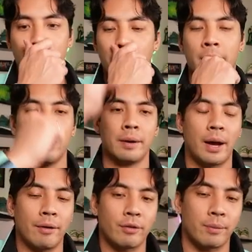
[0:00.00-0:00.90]
And
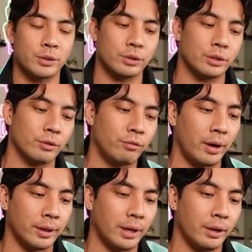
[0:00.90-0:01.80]
I've come to
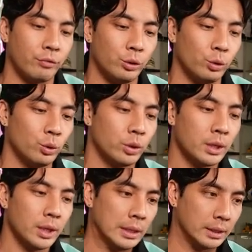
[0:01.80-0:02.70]
find that if you
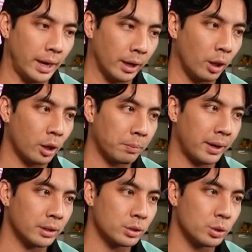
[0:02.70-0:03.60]
analog
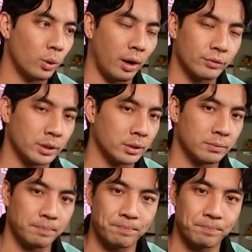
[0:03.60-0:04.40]
man too often,